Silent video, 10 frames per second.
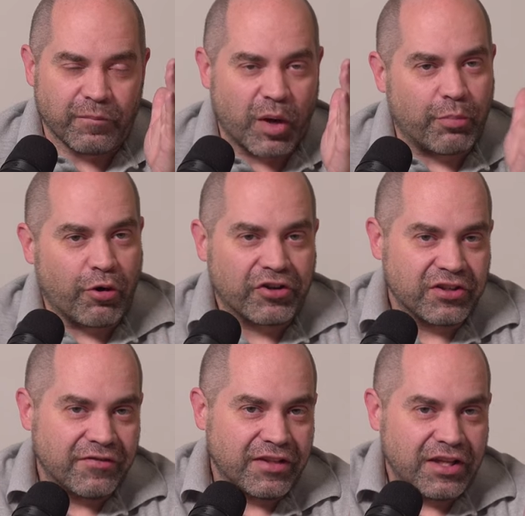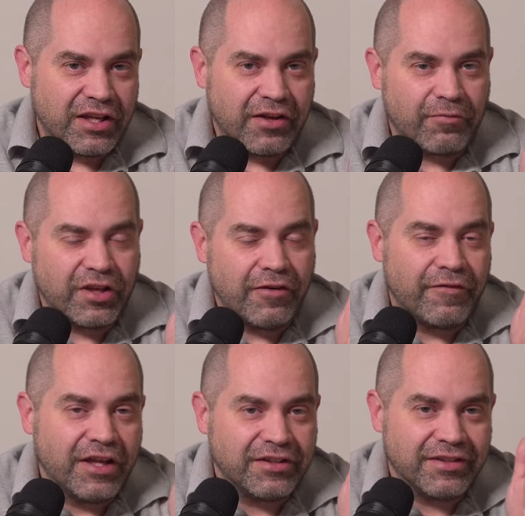a portion of the
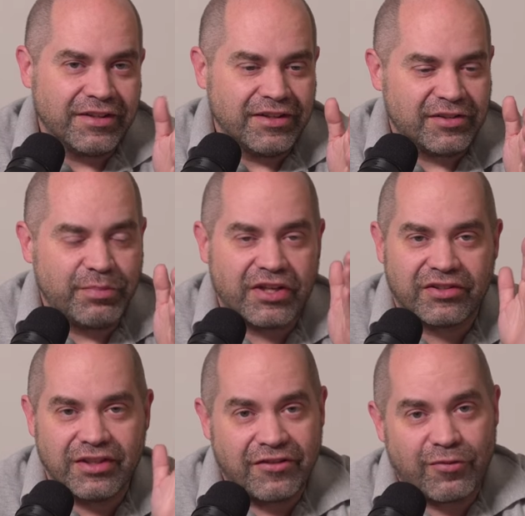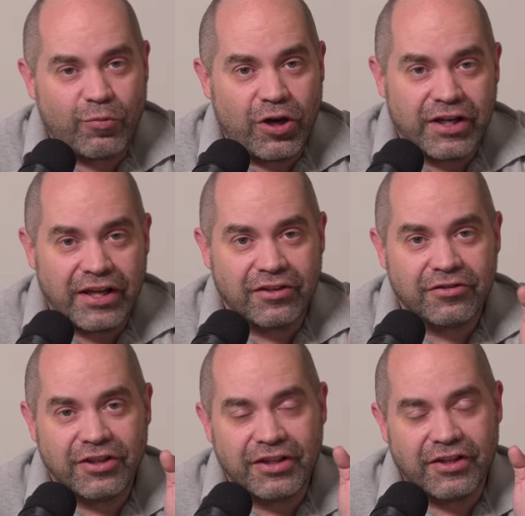event is best seen from one
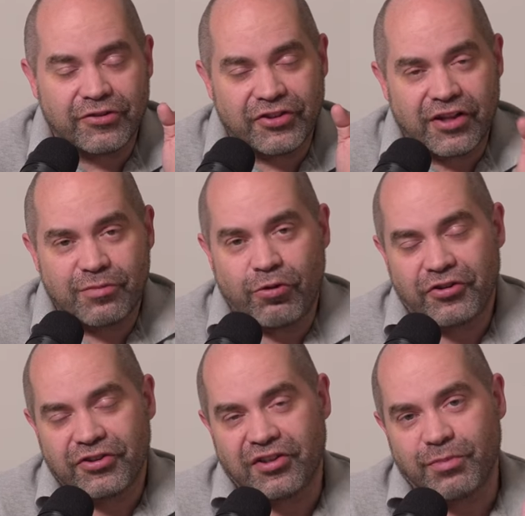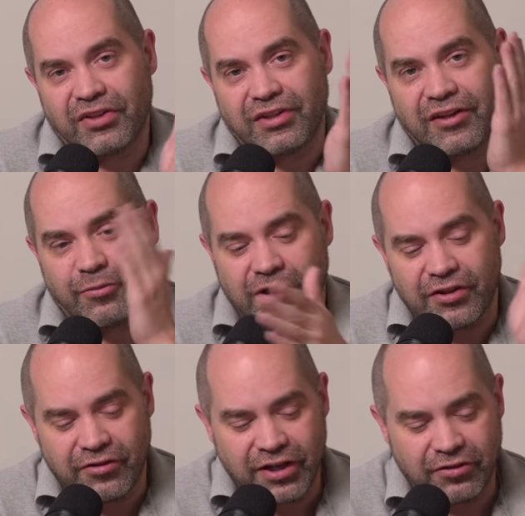angle, and then there's another portion that's best seen from
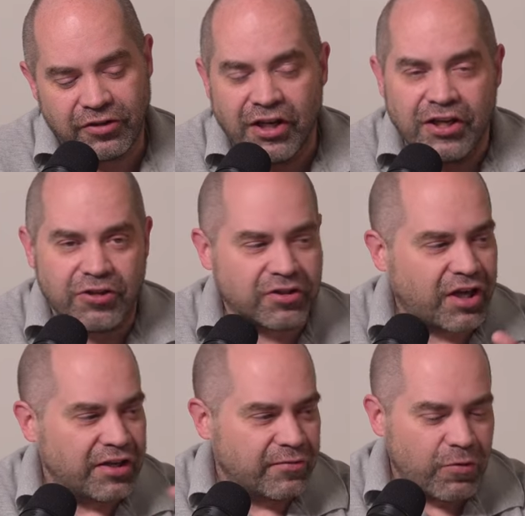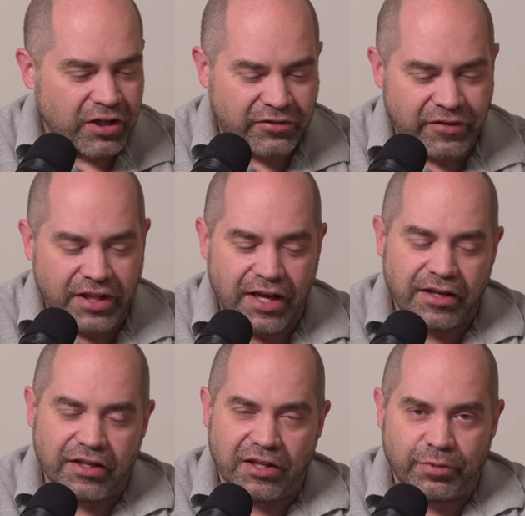another angle. You can kind of watch for that
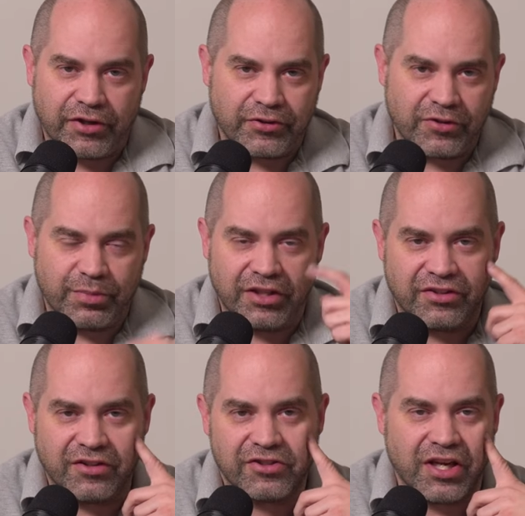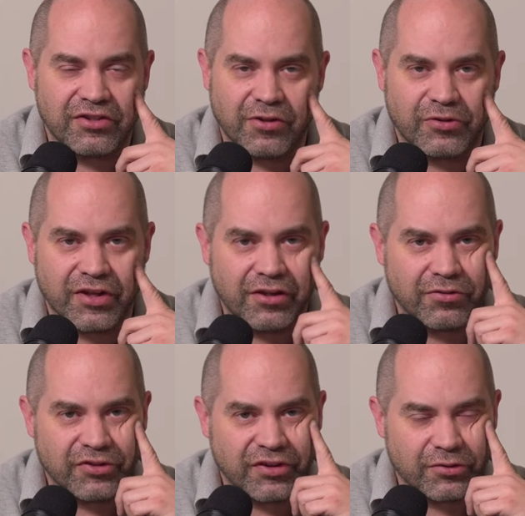and then press those buttons to change those
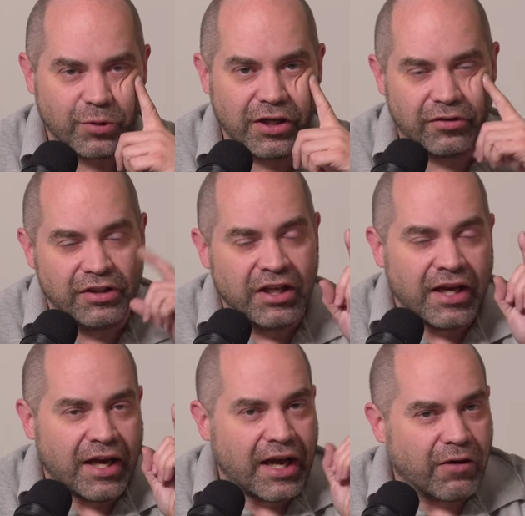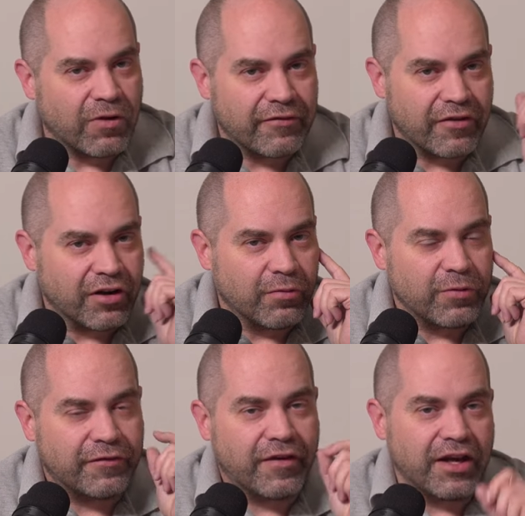angles as well. However,
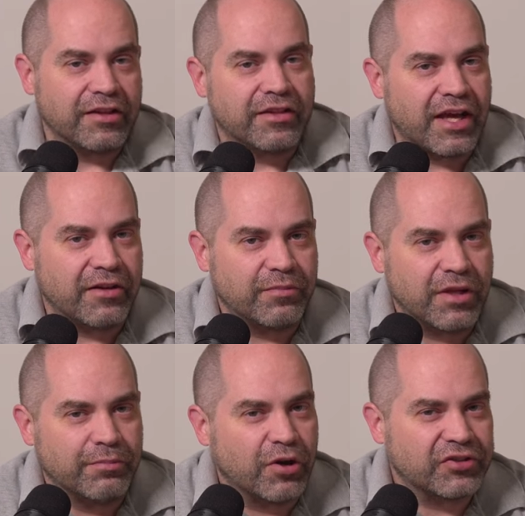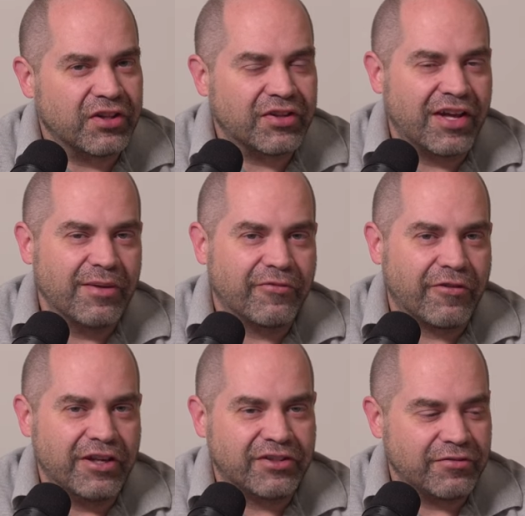we find that most of the time
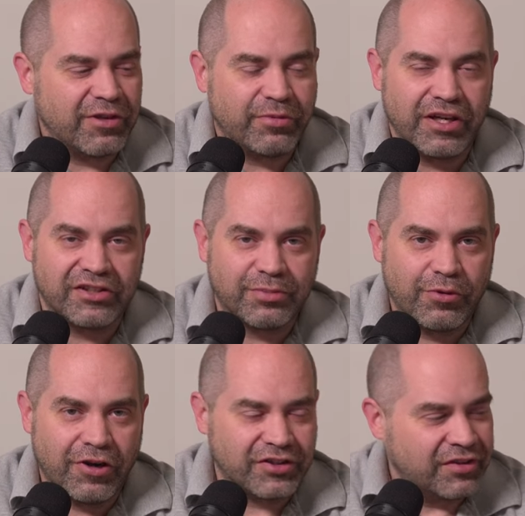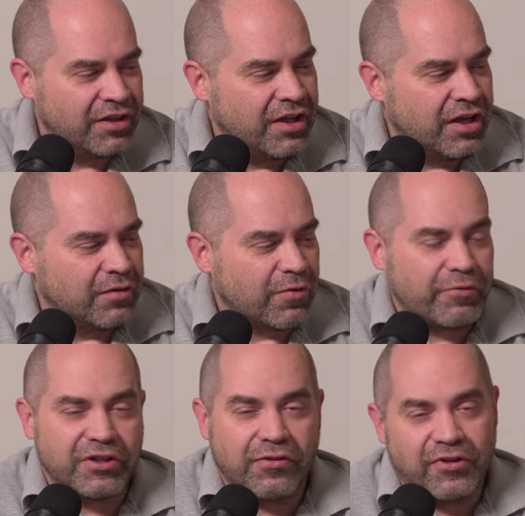for instant replay in sports, what
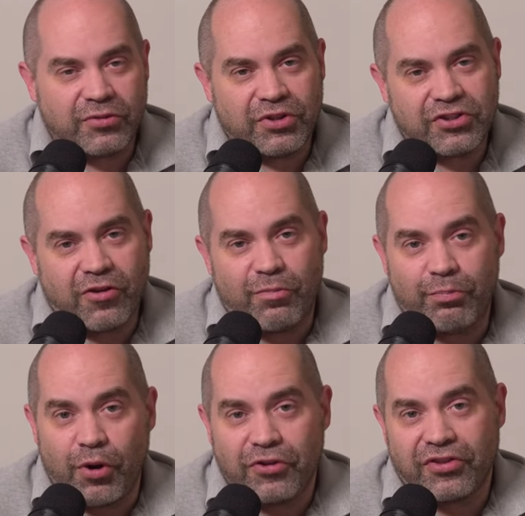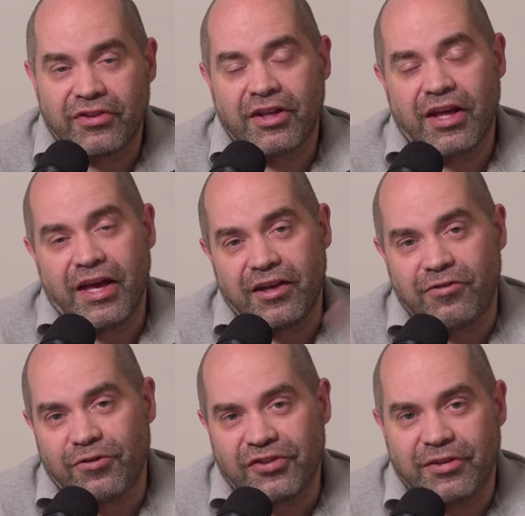we do is we show both
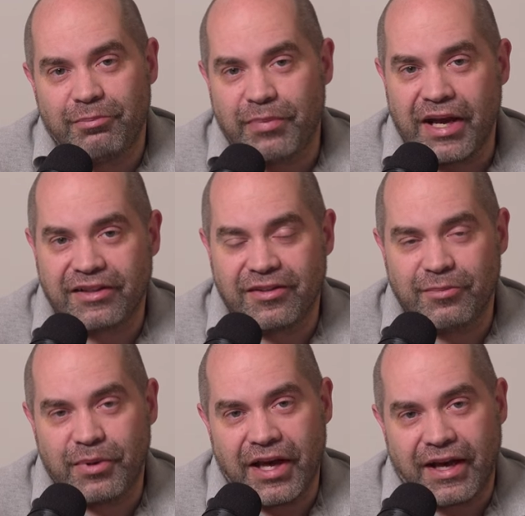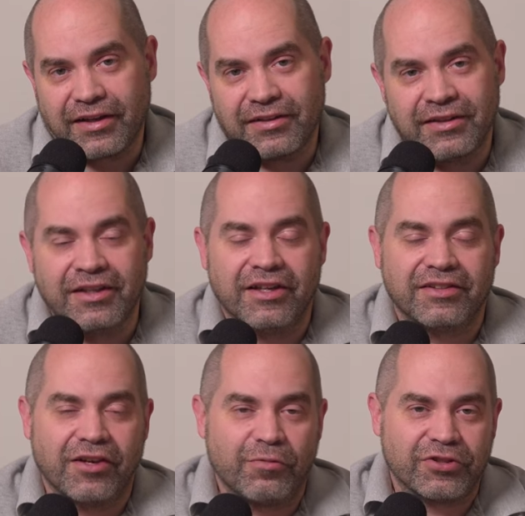angles back to back.
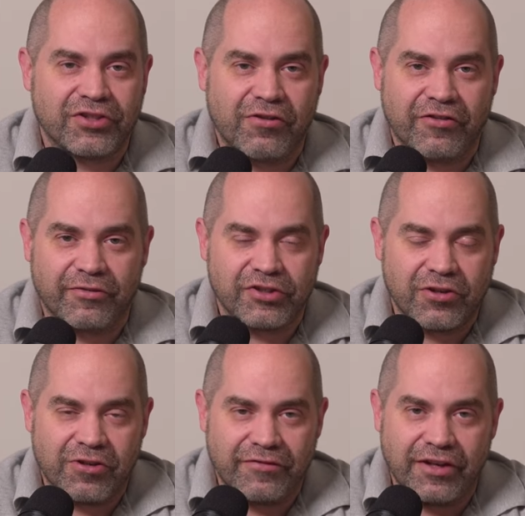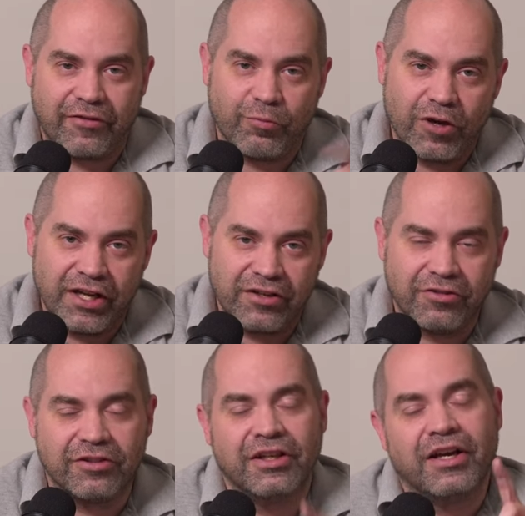So we'll show it, show an event from one
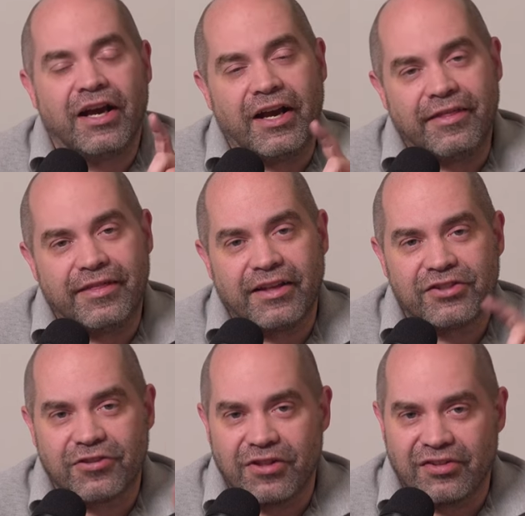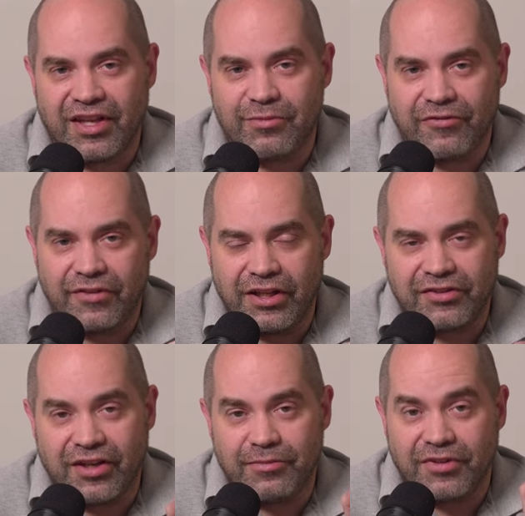angle and then show the same event,
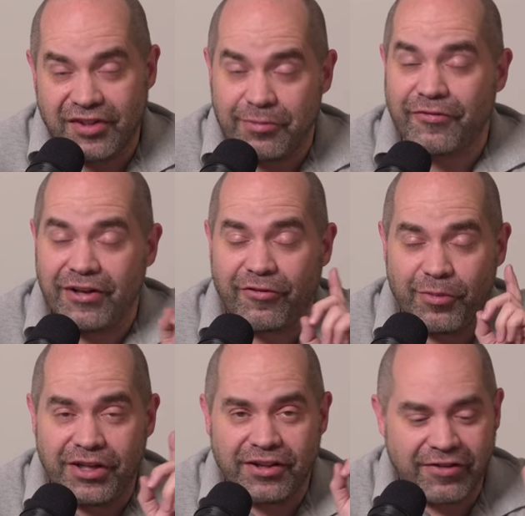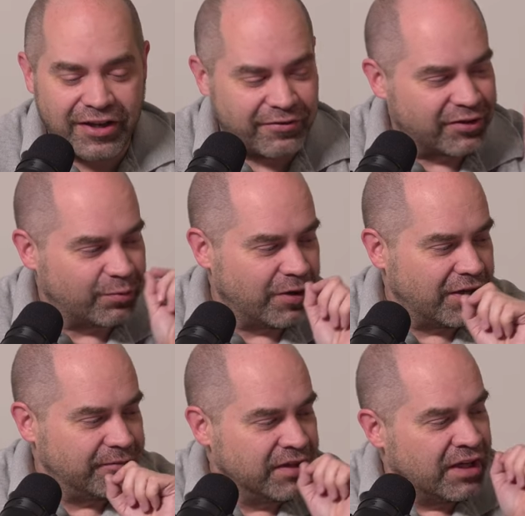same, same event from another angle as well.